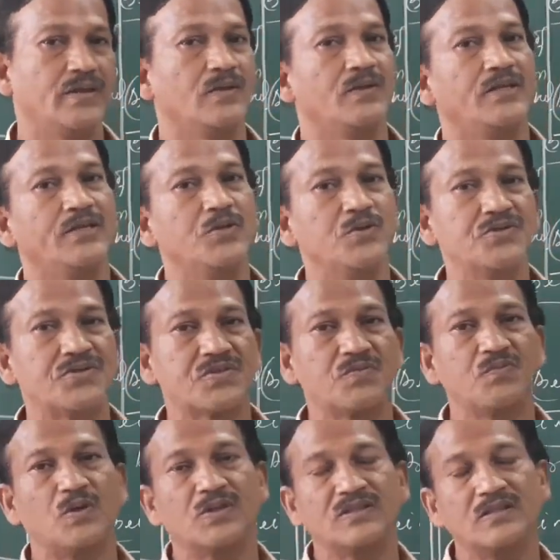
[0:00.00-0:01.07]
used
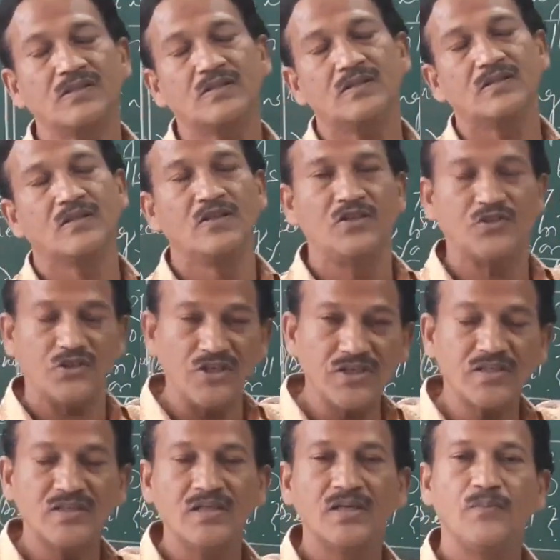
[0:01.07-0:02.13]
for the
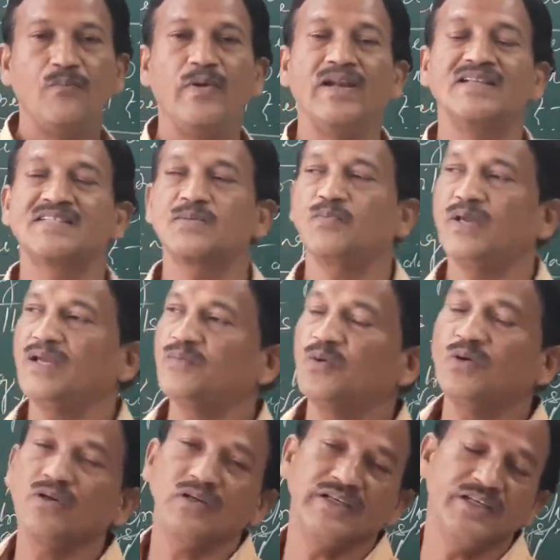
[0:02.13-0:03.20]
drawer, bills
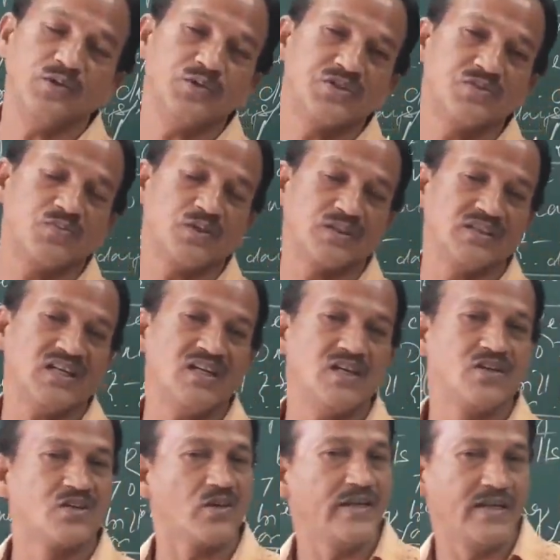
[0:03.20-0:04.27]
payable used for the
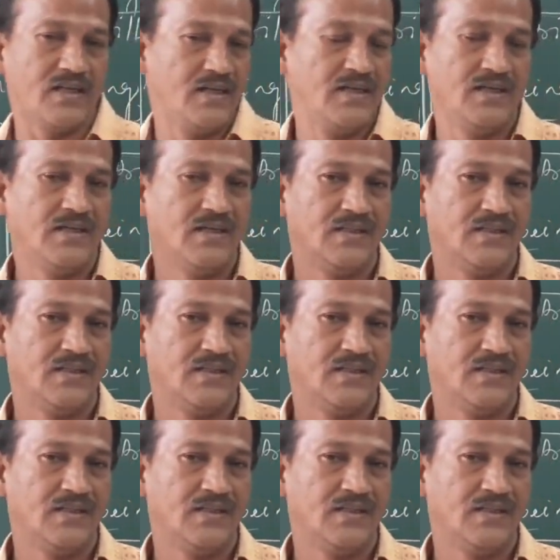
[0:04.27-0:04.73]
drawee.